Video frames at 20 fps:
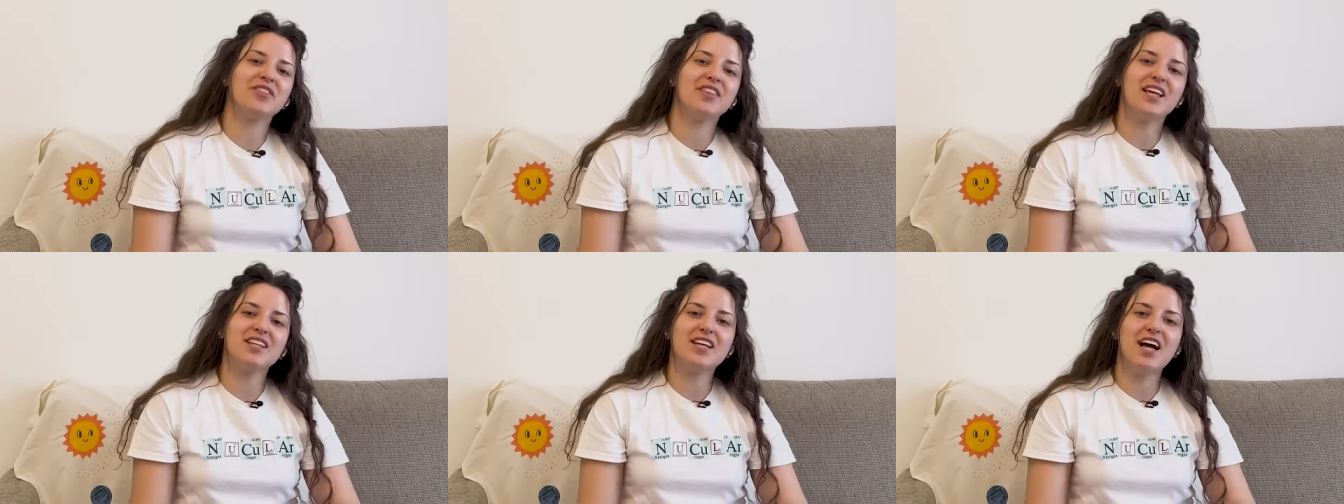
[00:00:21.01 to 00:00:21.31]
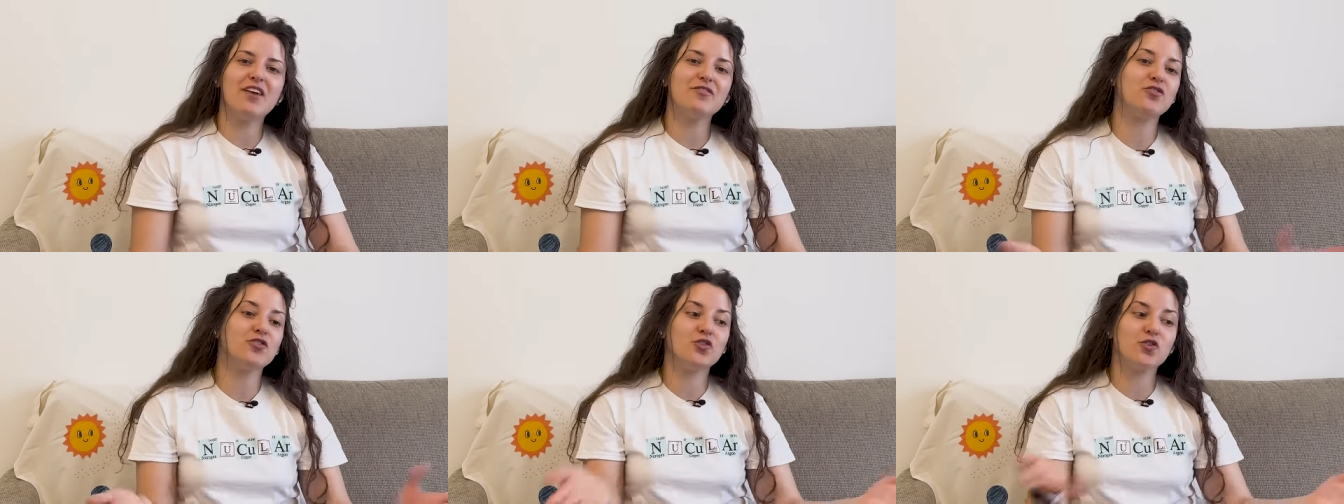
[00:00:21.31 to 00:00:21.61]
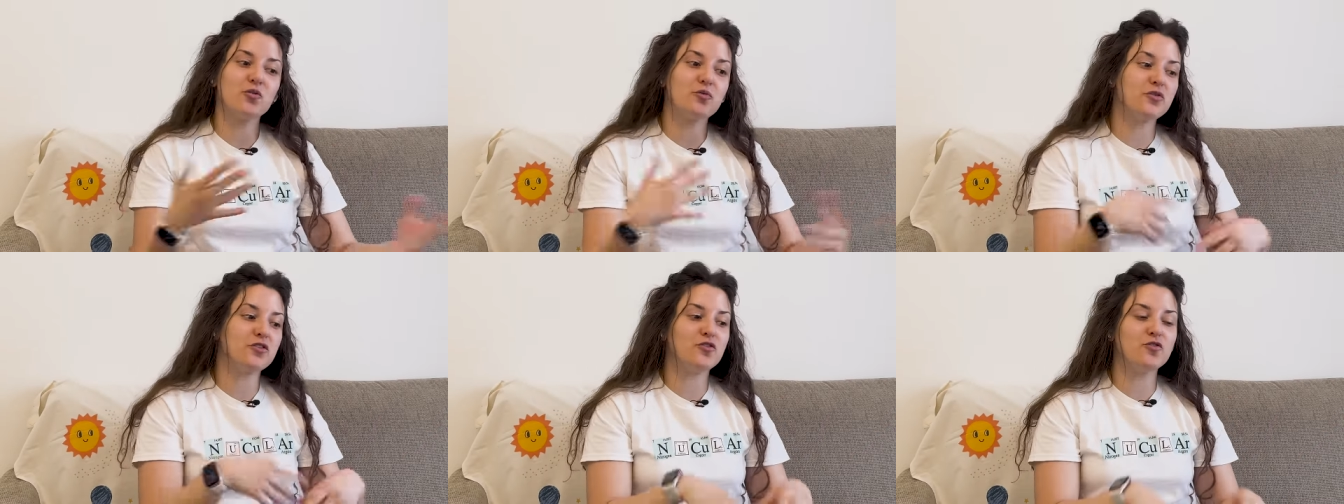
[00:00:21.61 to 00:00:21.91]
that have to
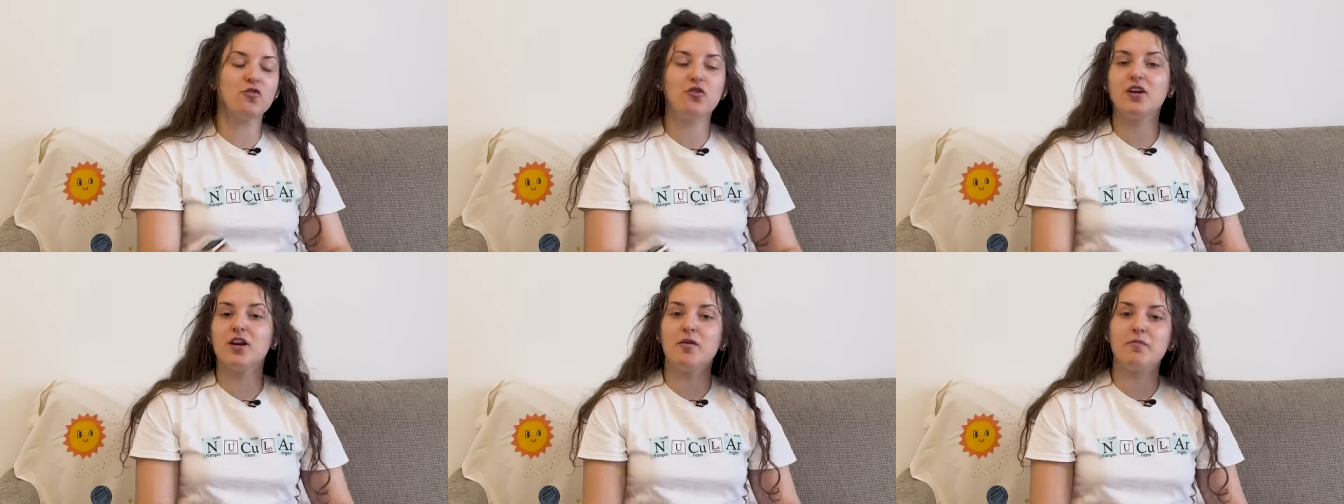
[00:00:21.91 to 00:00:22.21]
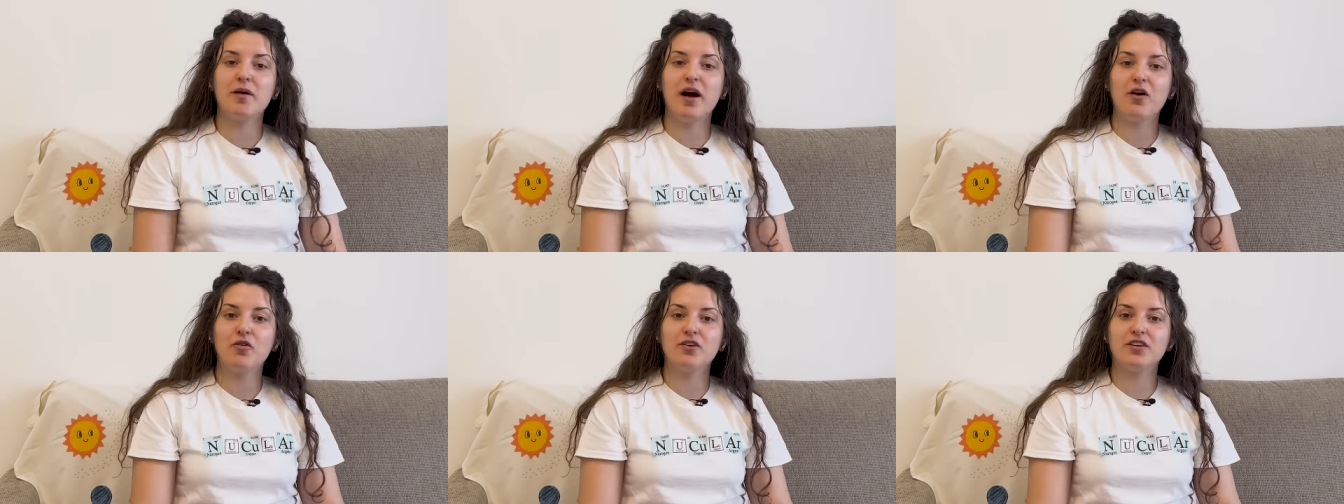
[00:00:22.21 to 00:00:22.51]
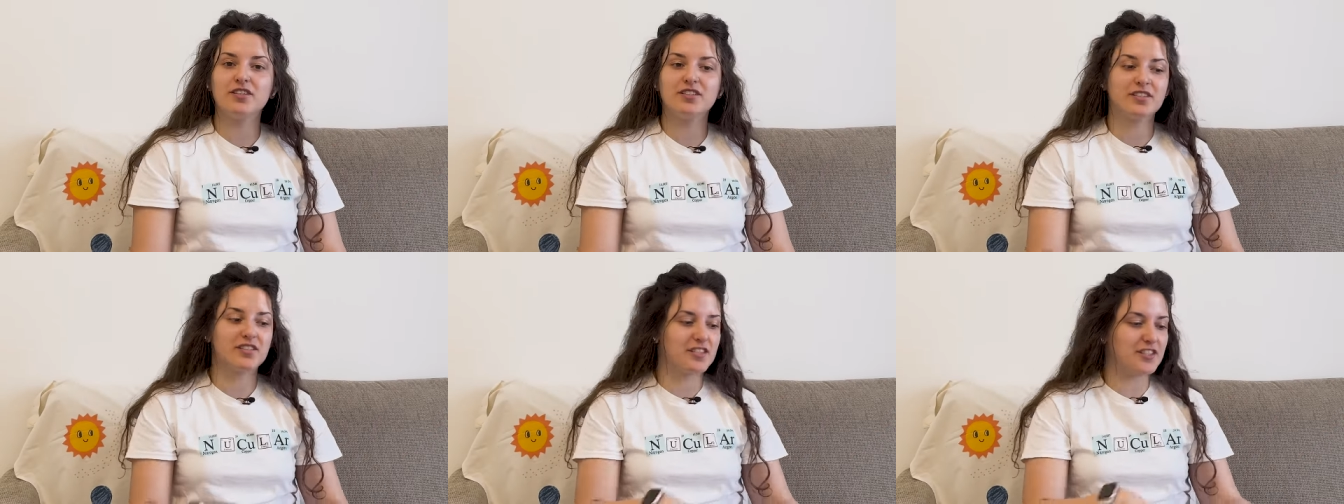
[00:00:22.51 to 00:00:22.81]
do with nuclear
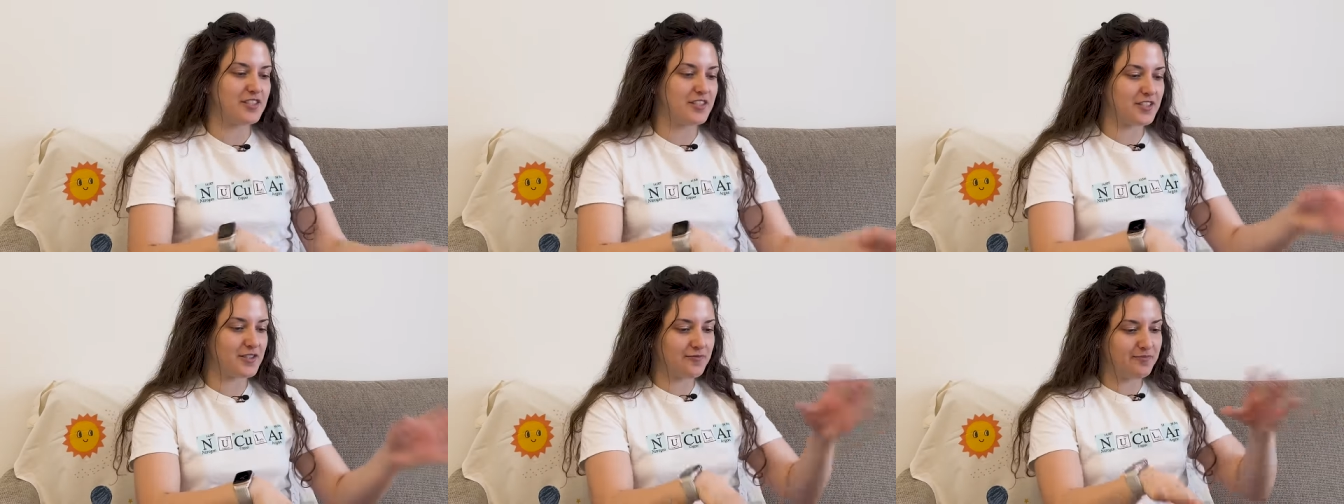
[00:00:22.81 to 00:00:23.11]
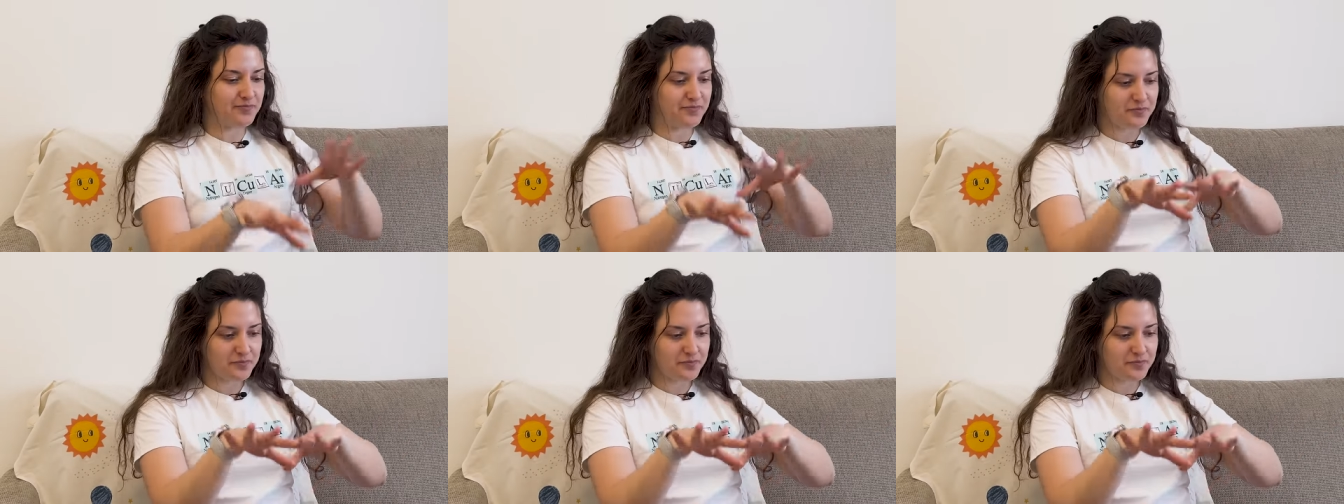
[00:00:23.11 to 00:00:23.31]
power since